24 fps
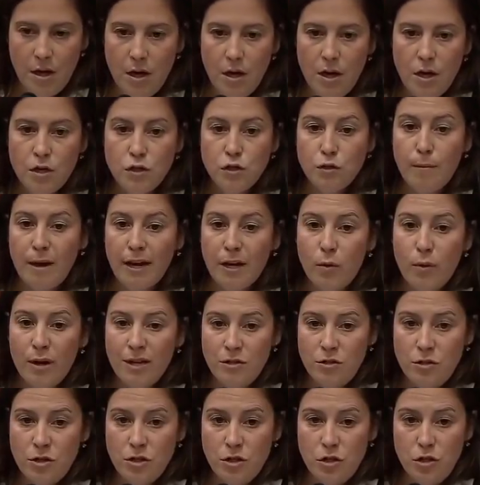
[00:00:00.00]
So my
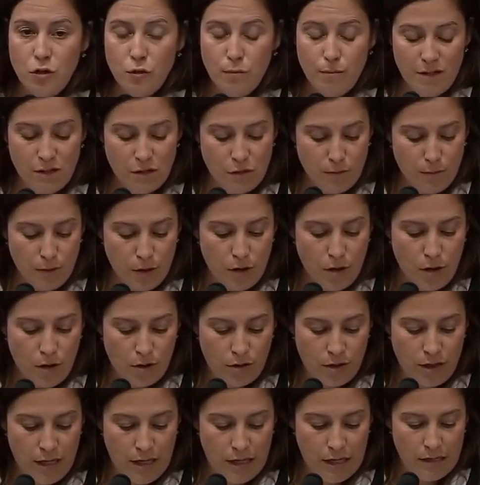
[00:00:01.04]
question to you, Mr.
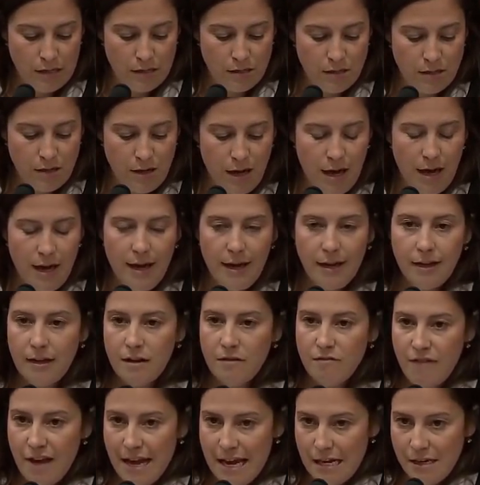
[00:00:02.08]
McCarthy, is
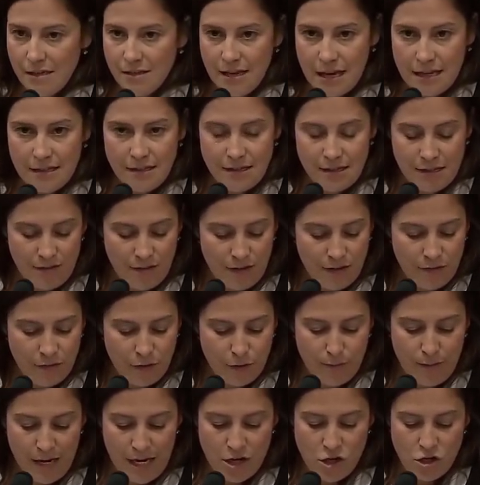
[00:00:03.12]
conveying sensitive
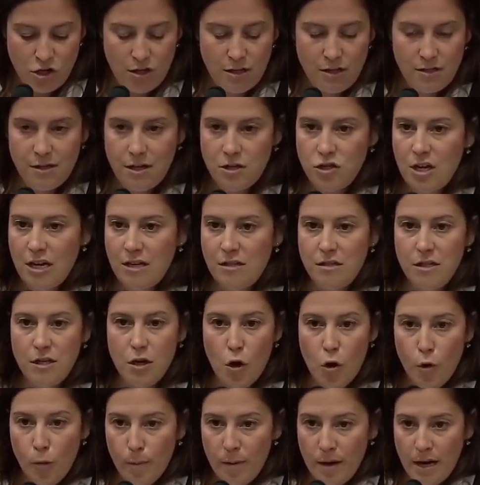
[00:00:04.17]
information such as the
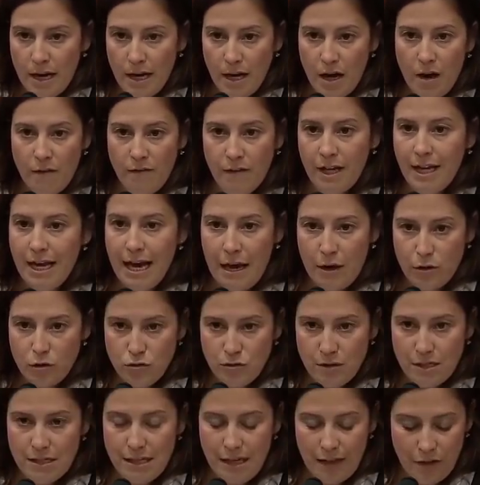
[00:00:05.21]
opening of a
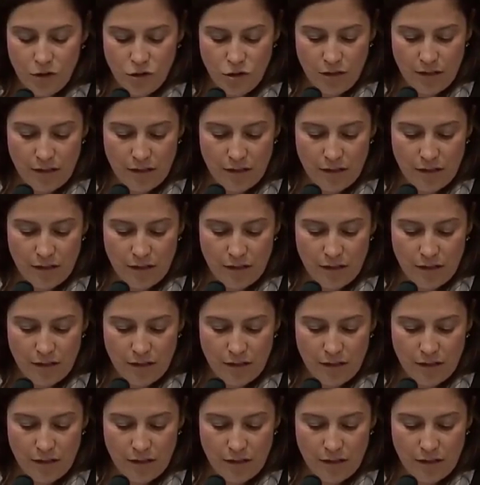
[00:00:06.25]
counterintelligence